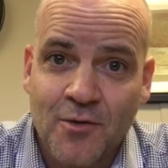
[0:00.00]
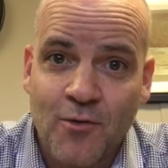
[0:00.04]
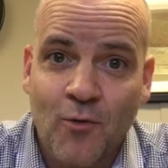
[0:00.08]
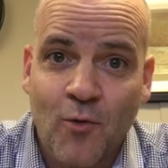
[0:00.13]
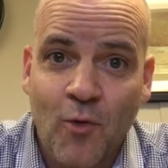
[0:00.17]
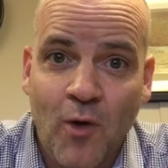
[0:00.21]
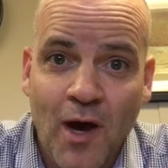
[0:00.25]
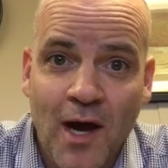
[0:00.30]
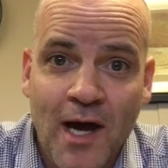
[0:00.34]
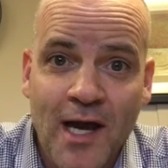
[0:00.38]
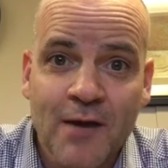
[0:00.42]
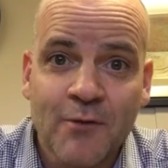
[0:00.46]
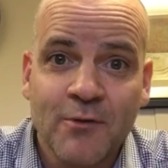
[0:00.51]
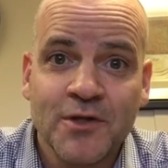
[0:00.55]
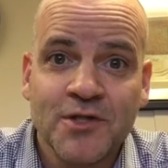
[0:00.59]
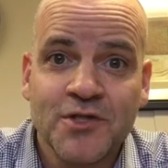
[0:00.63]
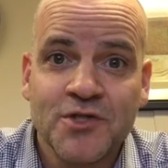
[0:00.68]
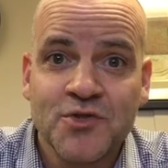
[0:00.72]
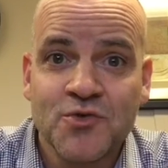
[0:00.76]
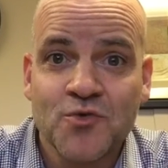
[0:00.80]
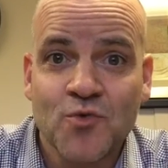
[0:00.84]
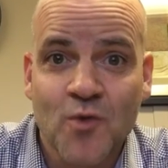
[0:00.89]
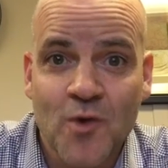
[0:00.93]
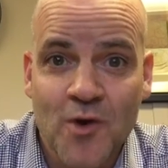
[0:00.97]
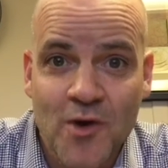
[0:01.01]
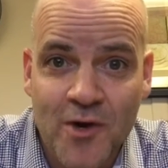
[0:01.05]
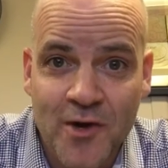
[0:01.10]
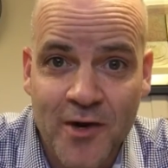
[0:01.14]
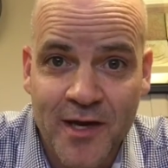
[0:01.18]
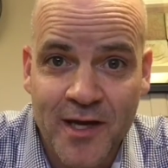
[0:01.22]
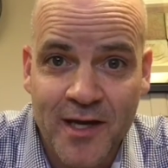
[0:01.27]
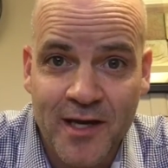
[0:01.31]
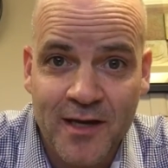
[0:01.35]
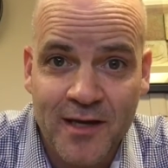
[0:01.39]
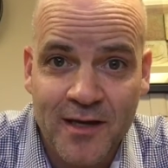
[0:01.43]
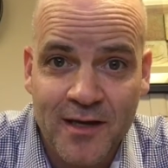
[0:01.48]
Why would you
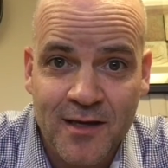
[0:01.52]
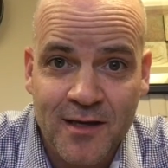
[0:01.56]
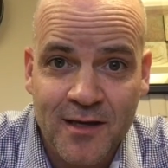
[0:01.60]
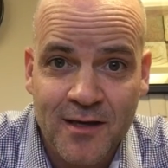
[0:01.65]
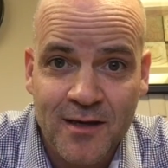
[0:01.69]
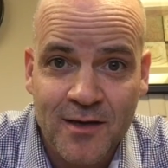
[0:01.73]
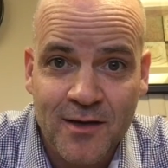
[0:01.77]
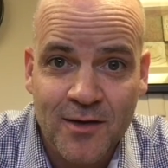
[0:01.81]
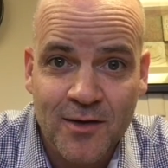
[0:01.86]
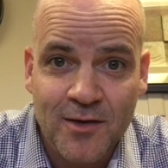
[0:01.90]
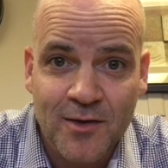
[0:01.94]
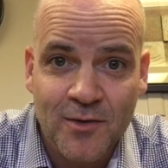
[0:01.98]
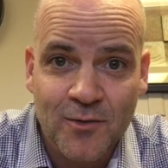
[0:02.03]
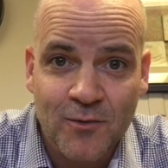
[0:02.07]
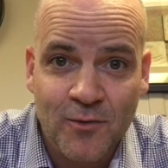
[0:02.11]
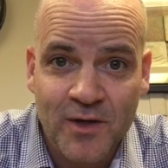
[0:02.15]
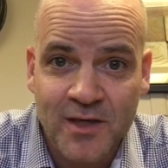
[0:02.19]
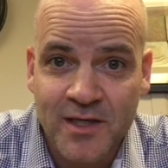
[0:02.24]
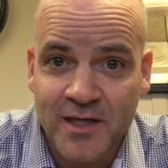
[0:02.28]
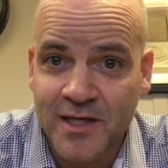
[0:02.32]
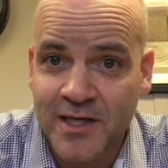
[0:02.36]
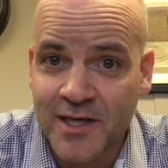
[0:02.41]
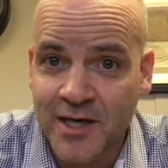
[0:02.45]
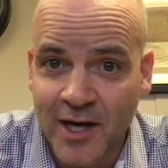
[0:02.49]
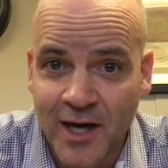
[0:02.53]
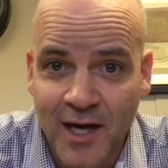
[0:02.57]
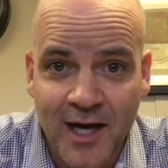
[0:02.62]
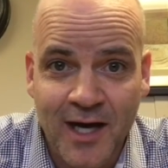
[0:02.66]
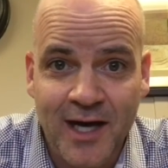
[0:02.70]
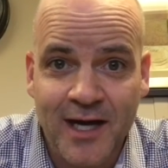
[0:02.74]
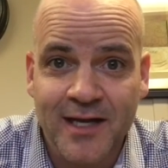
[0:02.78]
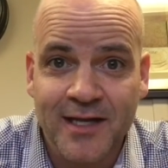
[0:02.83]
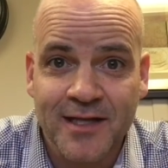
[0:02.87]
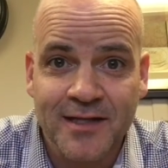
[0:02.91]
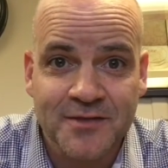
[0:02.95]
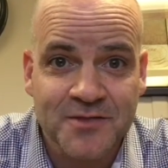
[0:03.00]
worry when
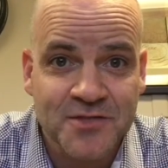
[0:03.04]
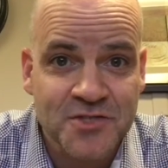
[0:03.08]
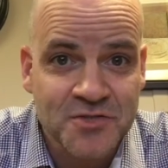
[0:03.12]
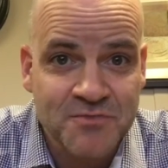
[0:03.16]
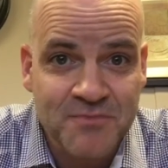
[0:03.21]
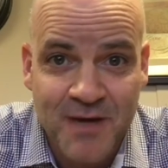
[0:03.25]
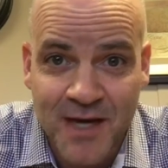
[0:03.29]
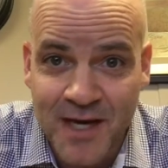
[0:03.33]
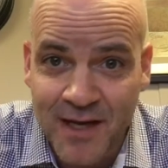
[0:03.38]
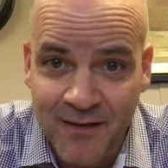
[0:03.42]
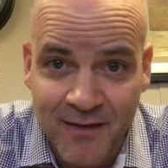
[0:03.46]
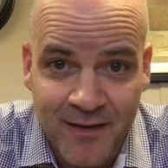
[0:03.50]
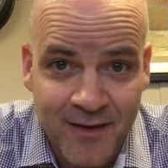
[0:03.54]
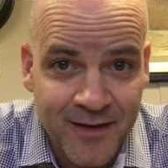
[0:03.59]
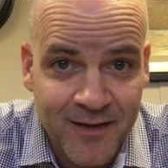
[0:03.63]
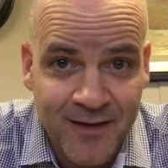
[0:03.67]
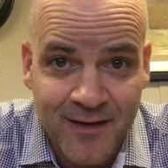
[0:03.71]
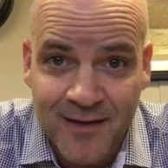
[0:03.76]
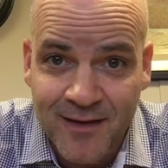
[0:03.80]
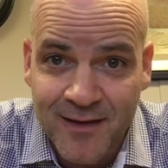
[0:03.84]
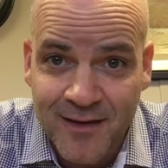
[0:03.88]
God is smiling?